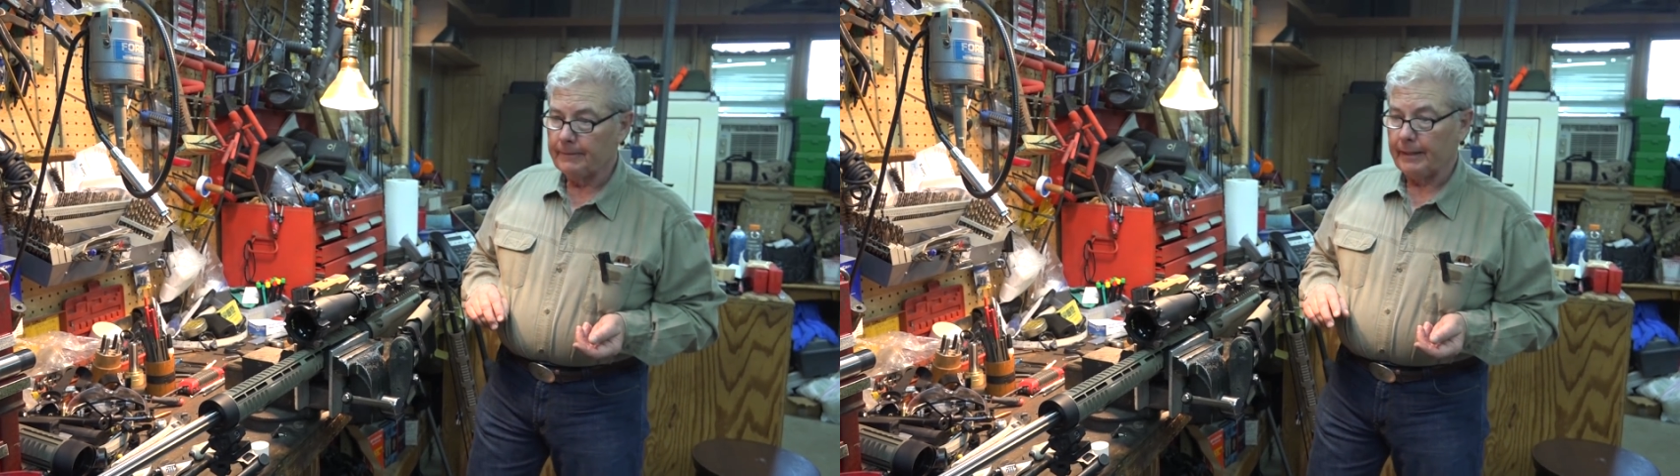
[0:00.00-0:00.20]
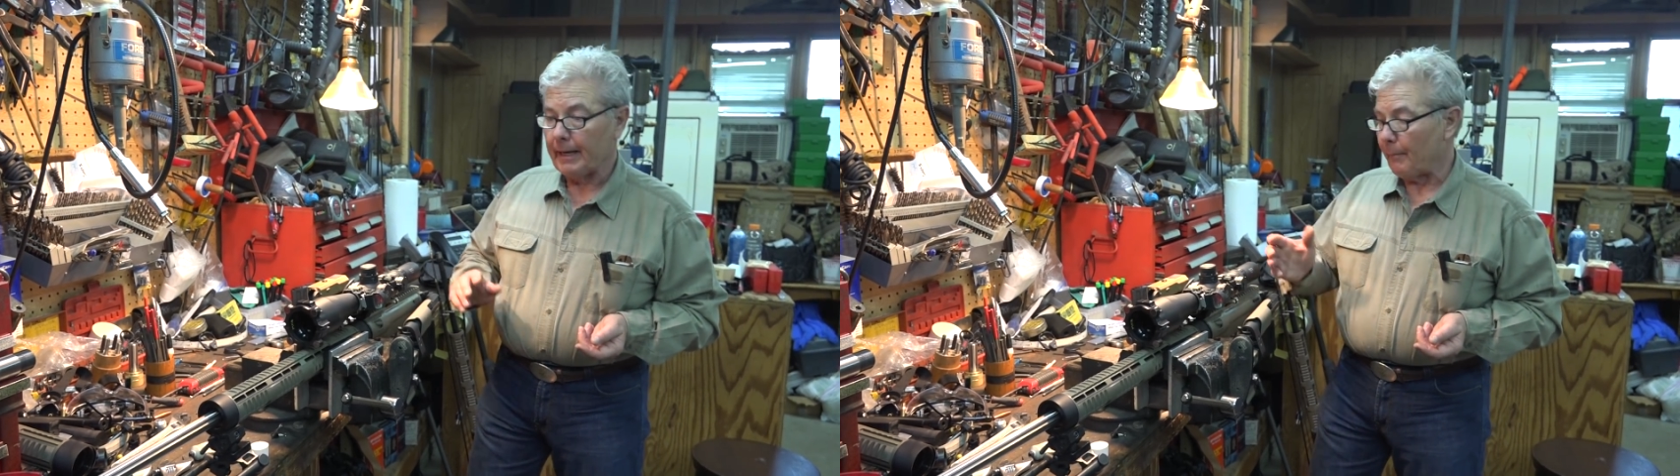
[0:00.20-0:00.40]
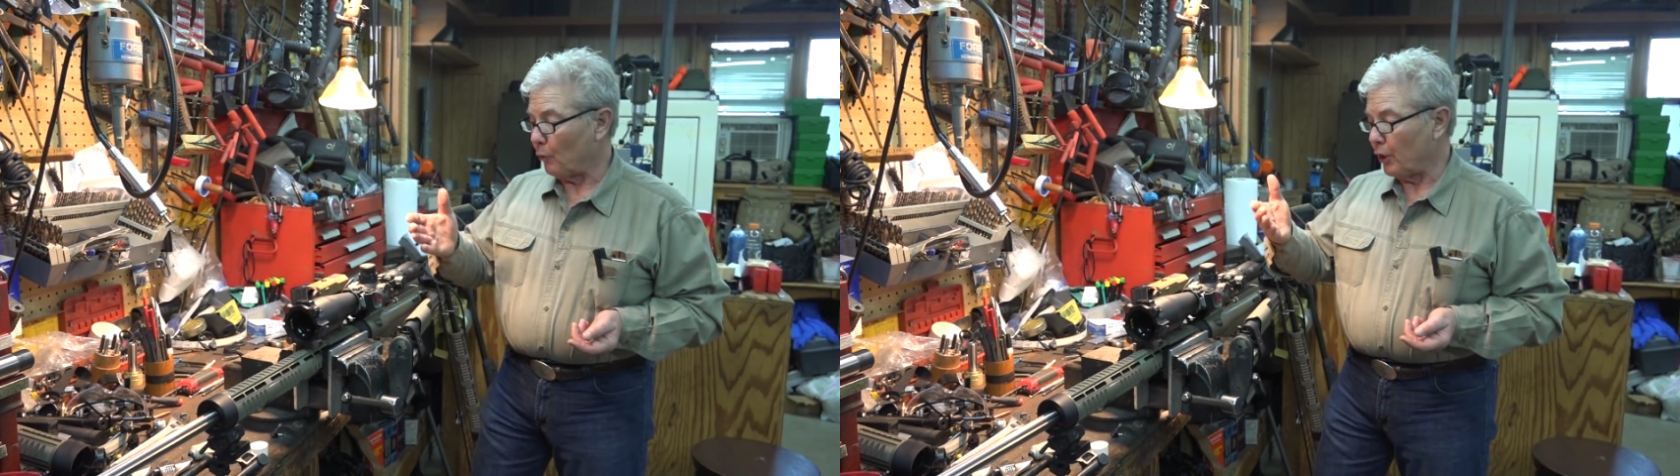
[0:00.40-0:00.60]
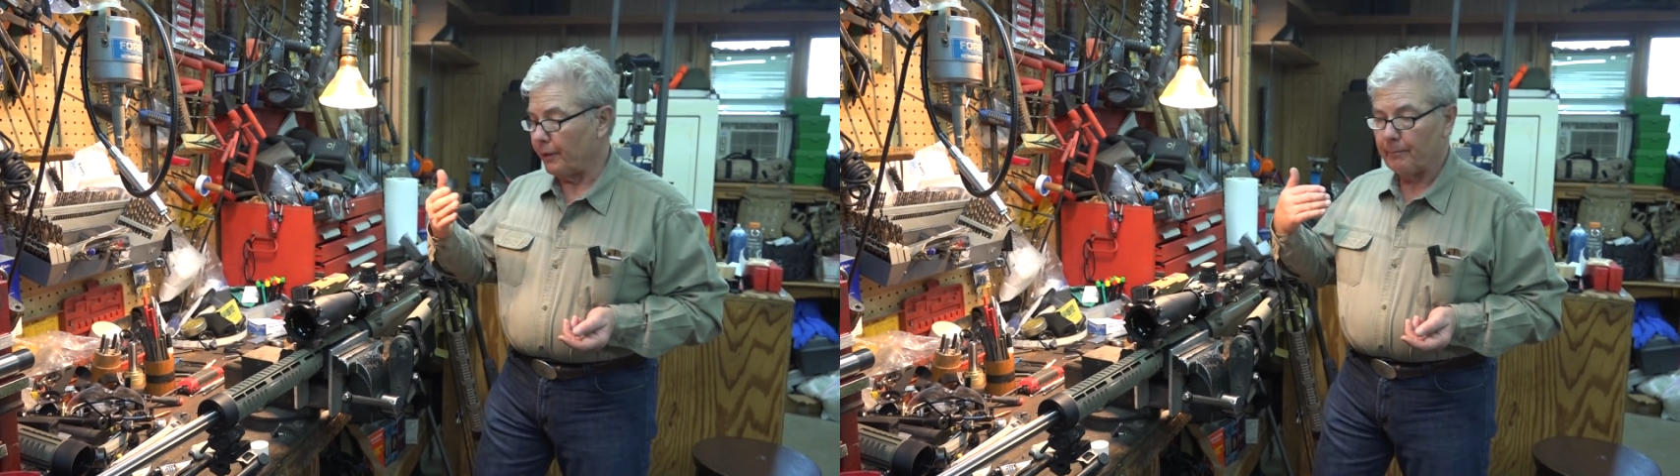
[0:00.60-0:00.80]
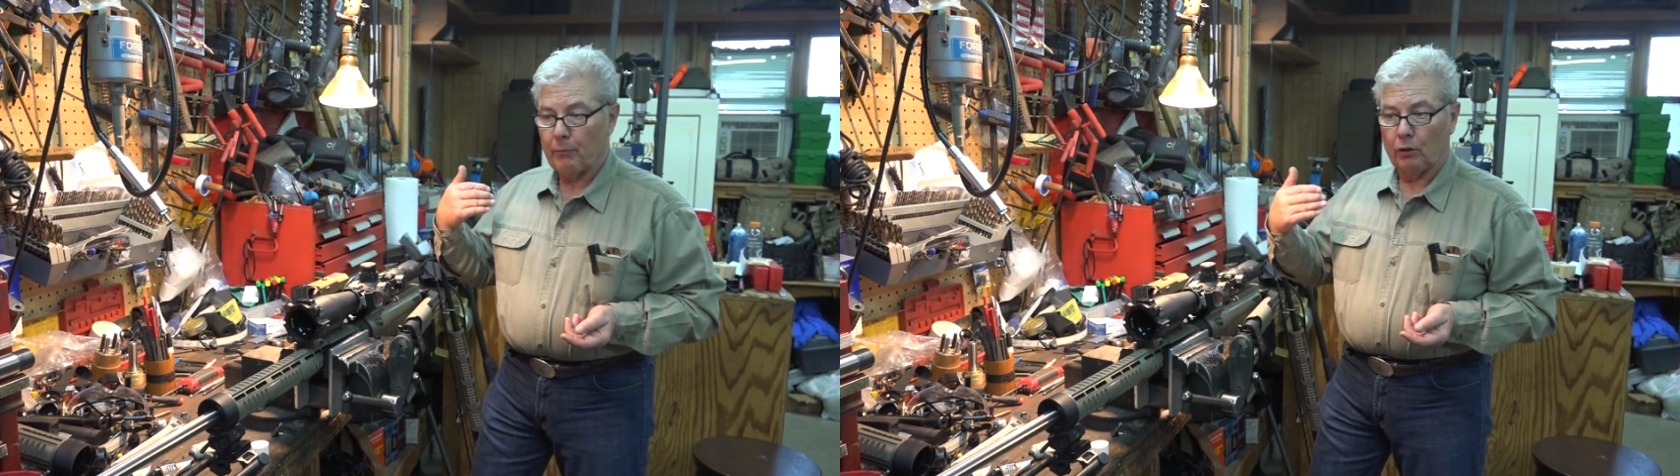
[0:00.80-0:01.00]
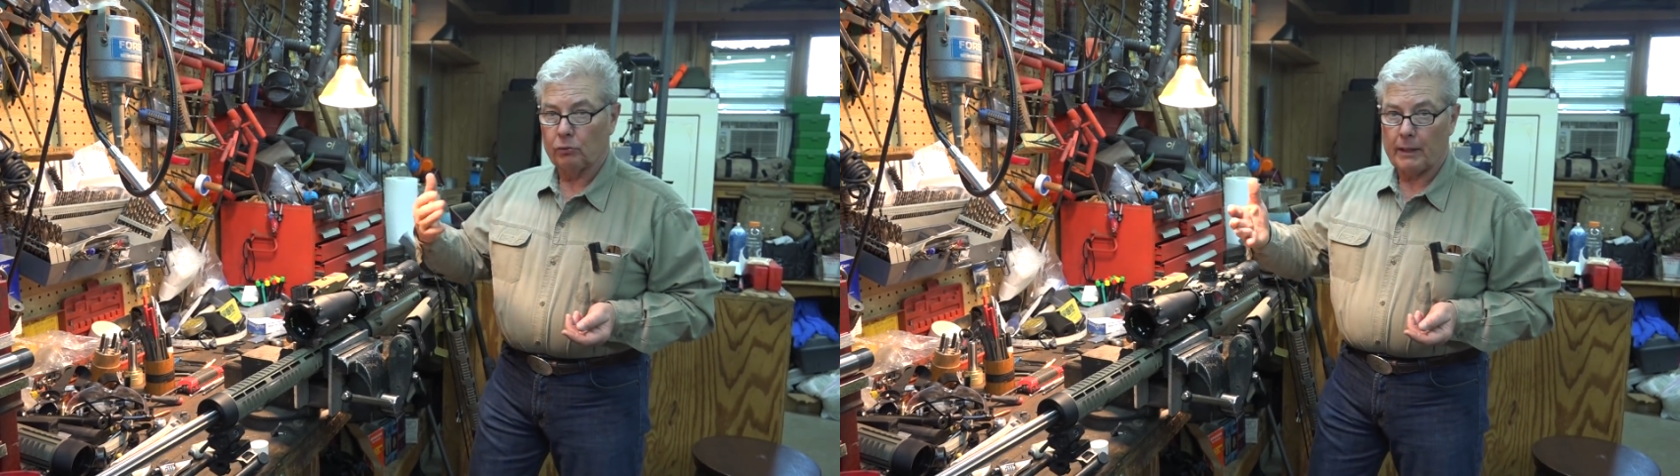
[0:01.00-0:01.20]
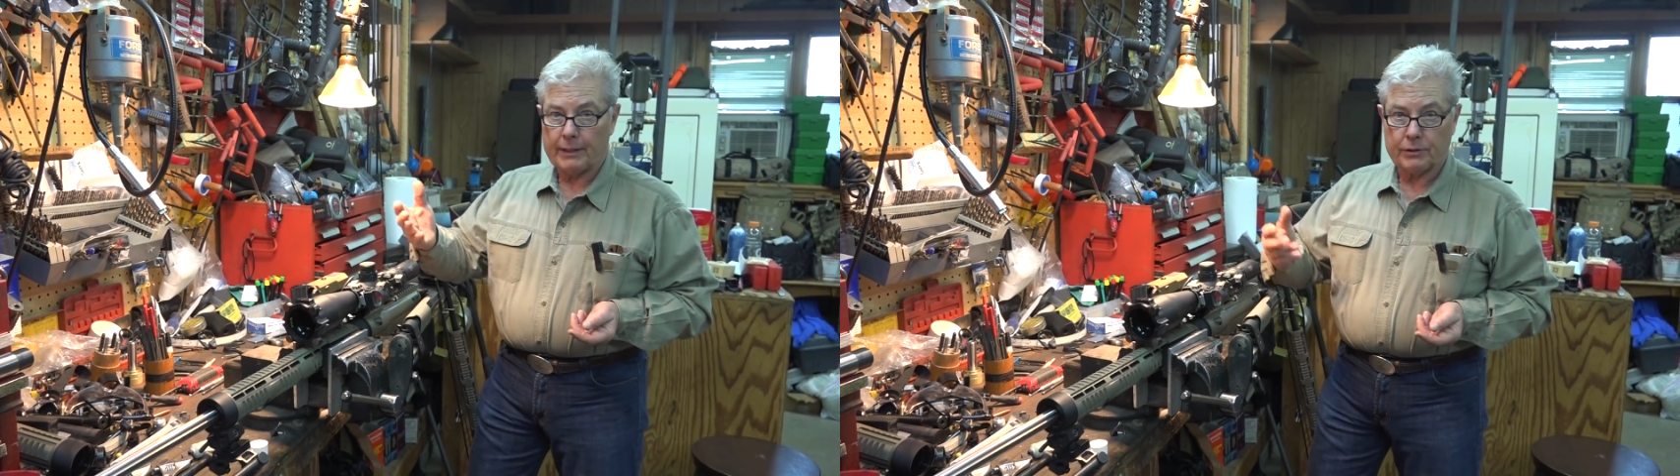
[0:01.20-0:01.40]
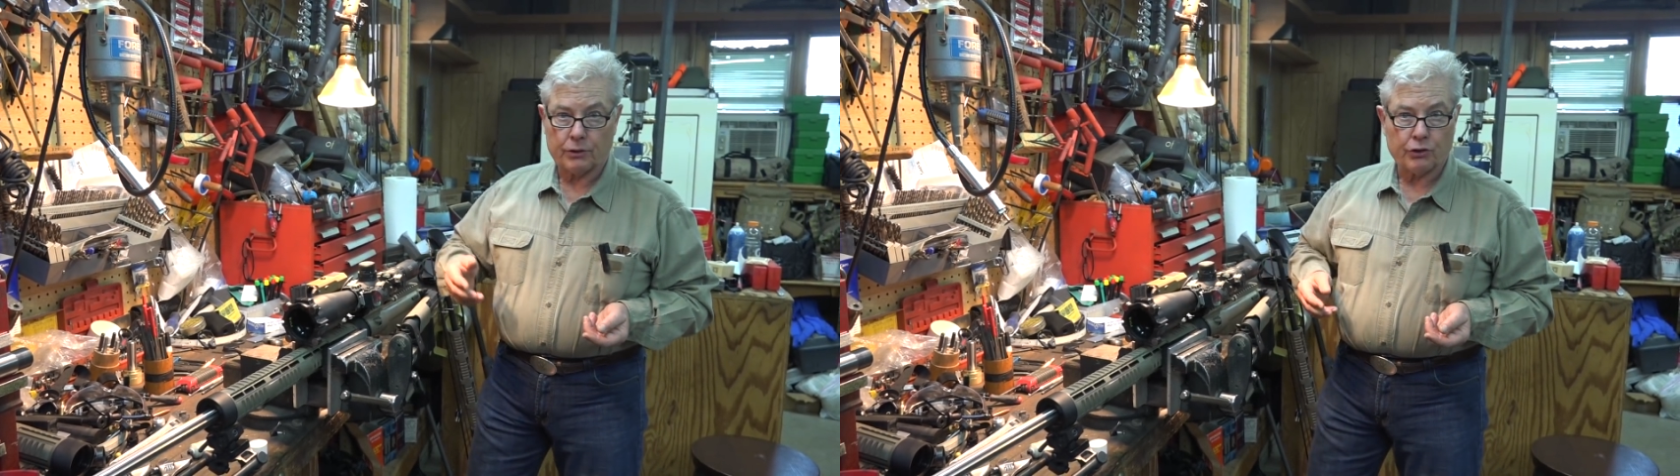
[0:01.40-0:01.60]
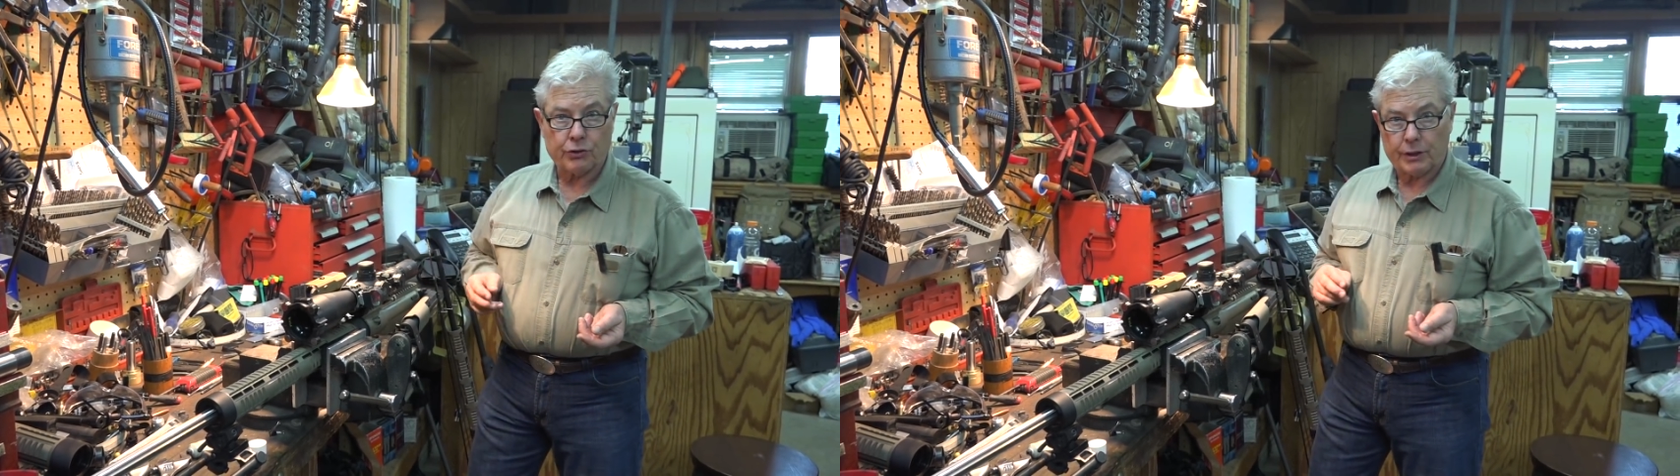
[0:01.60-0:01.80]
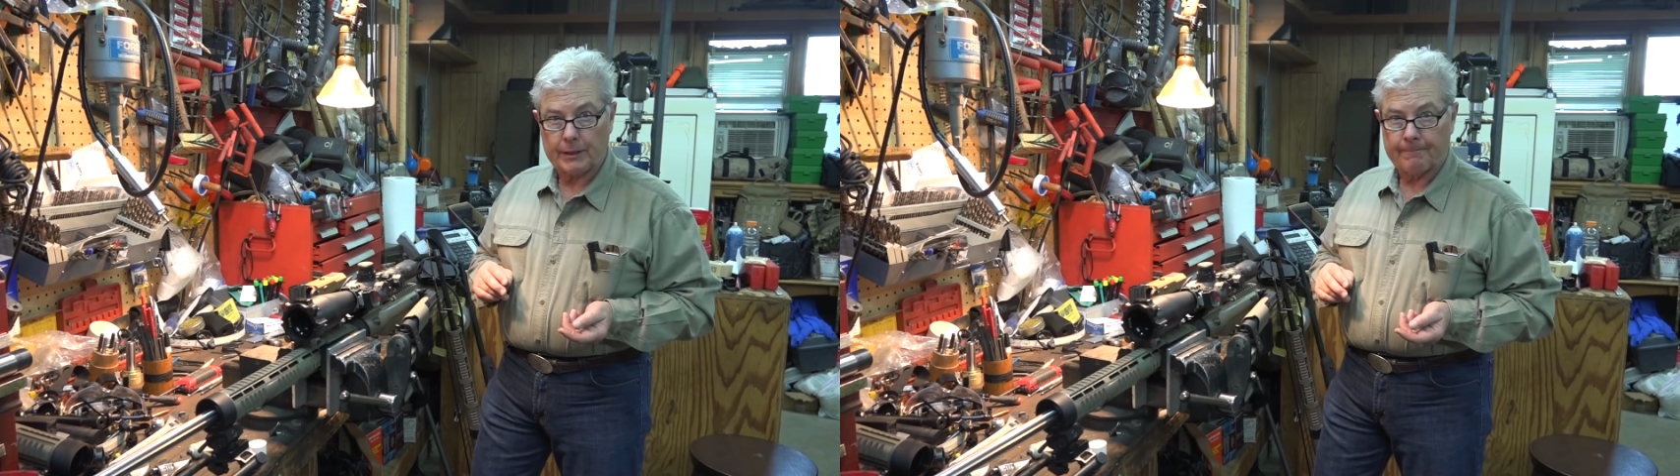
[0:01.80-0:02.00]
And I'm running it both ways, as you
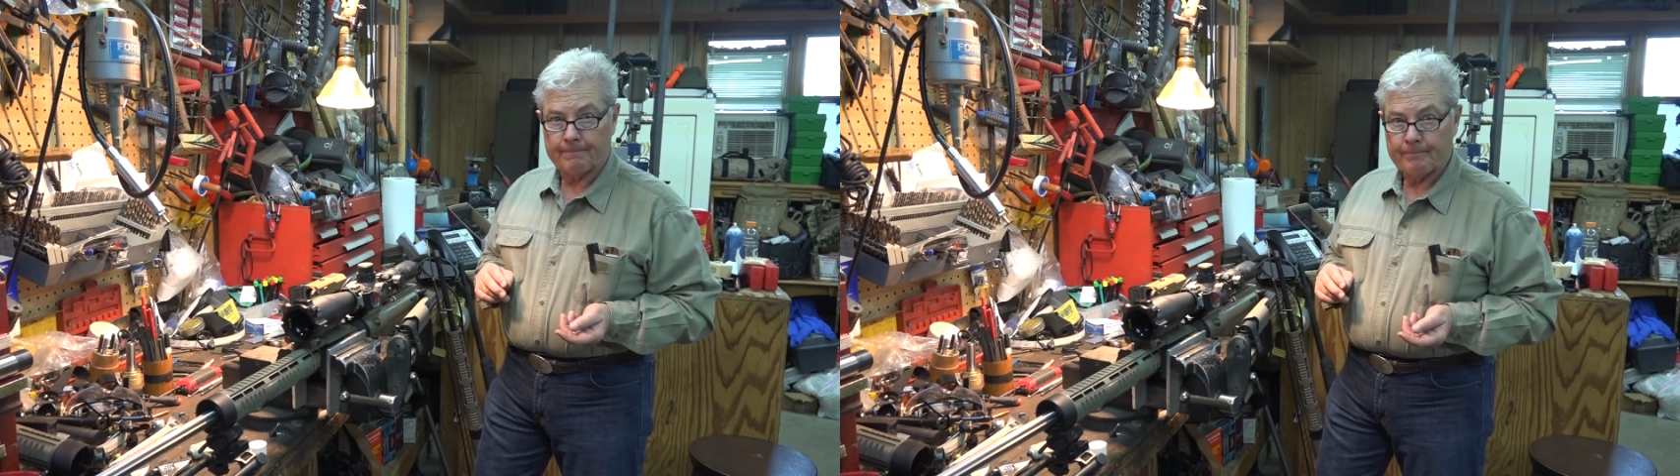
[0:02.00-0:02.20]
see.